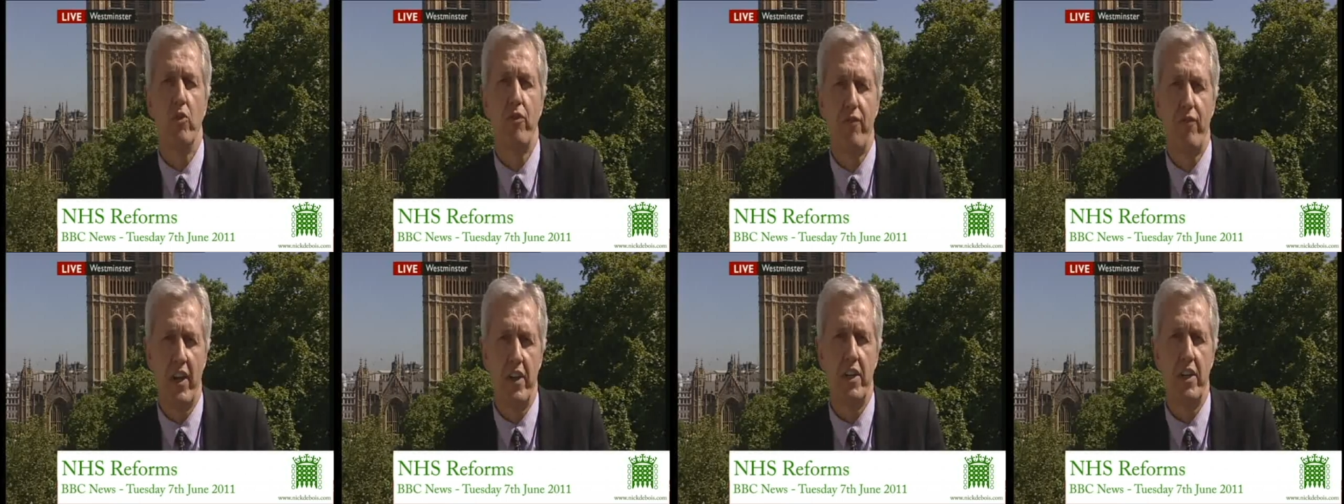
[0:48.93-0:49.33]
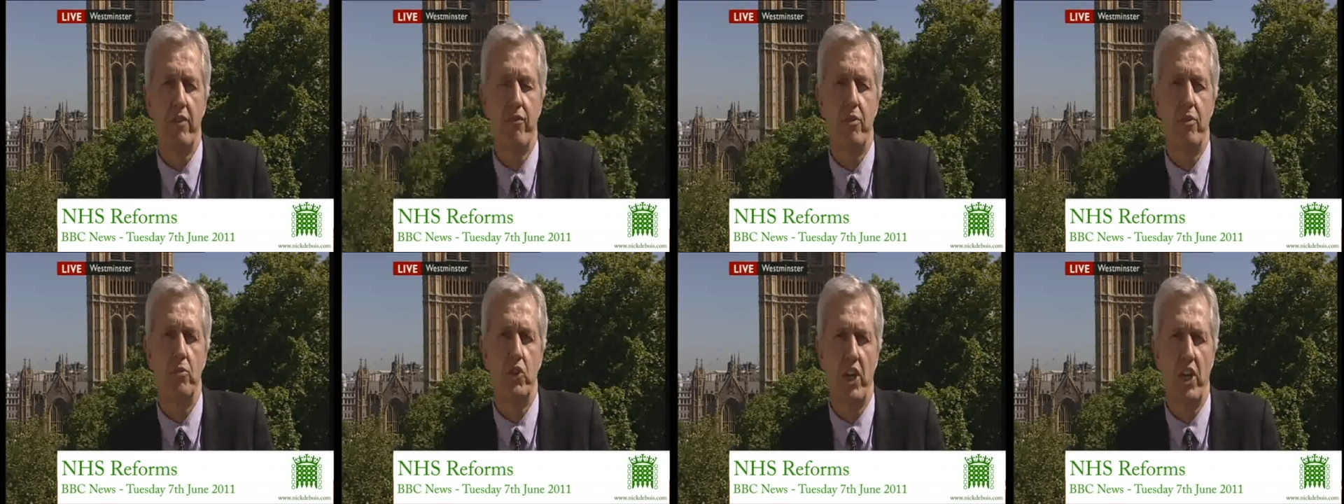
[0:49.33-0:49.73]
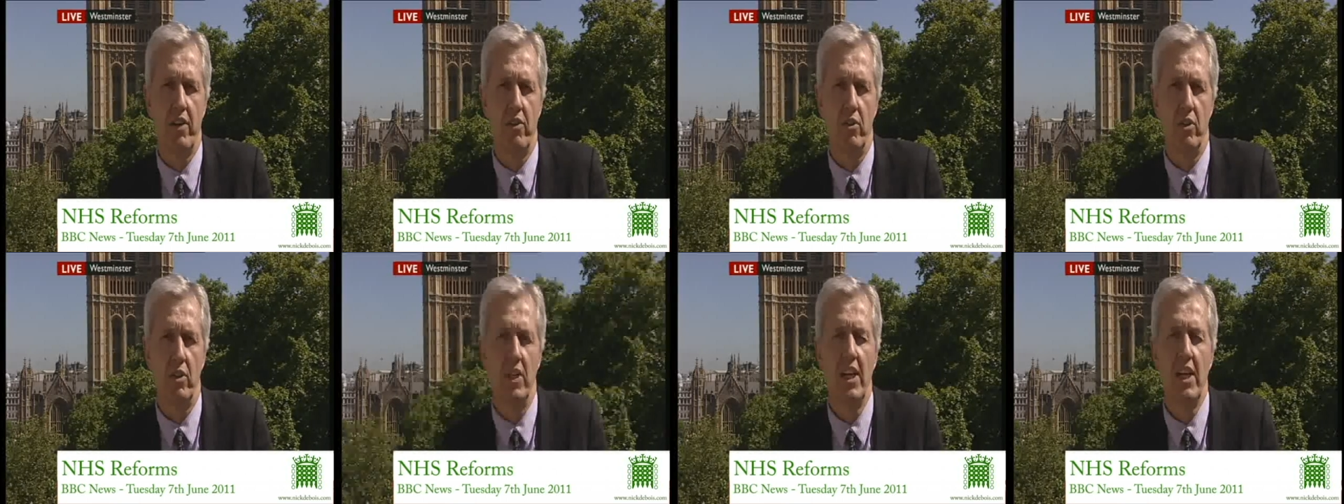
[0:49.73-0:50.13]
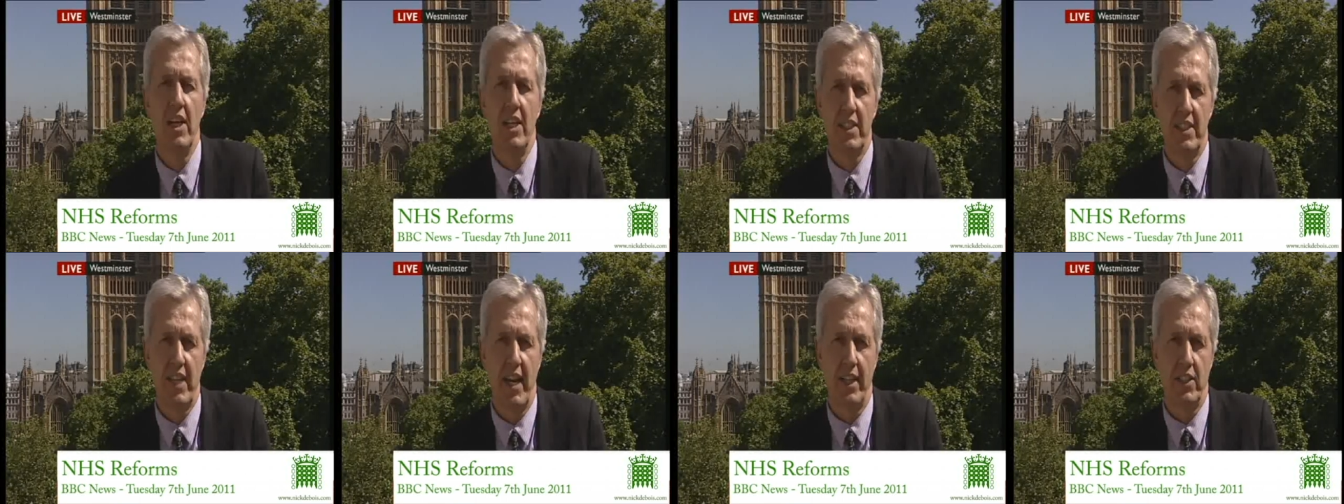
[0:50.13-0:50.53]
funded from general
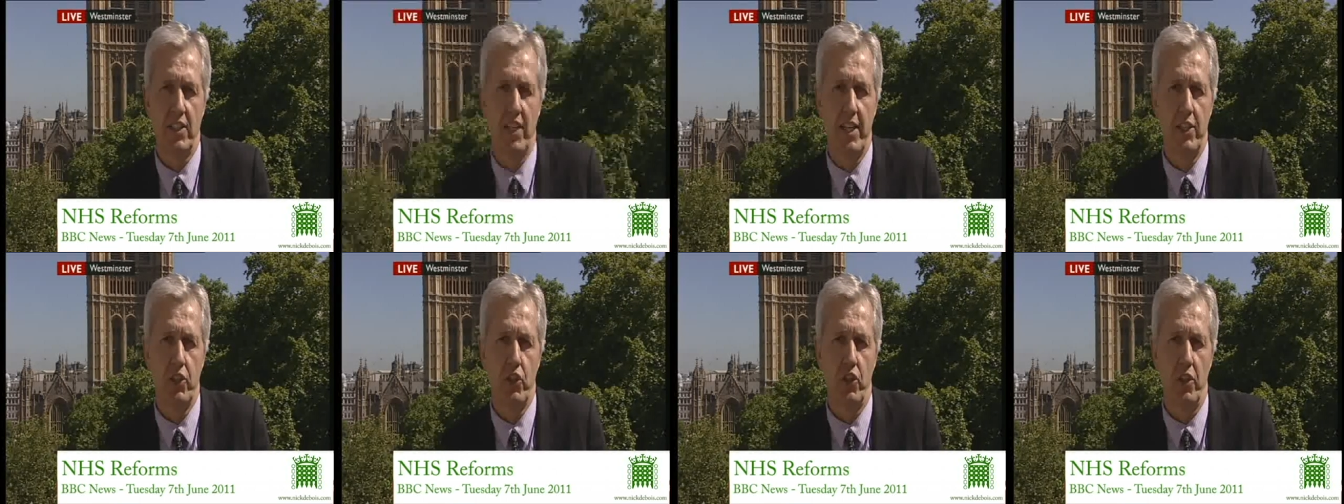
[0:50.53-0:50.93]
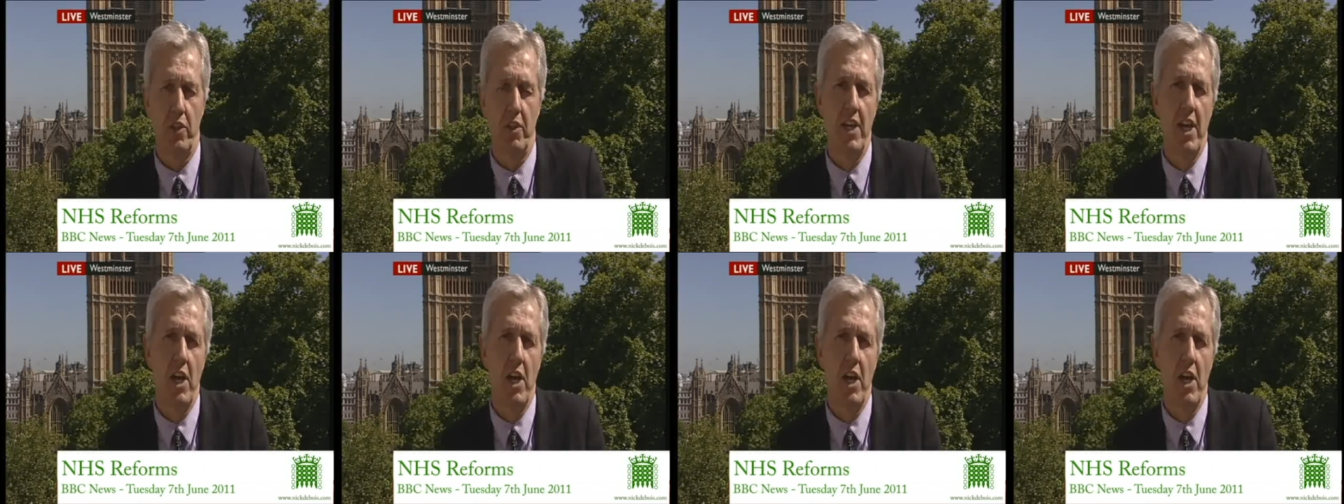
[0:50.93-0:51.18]
taxation.